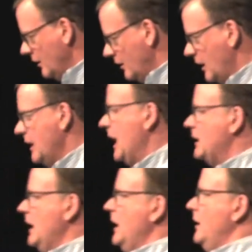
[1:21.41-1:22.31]

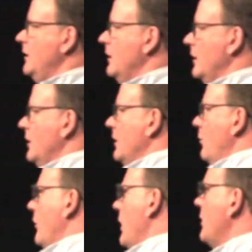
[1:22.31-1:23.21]
connecting,
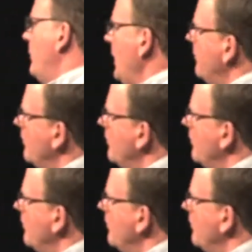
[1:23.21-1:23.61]
with other people,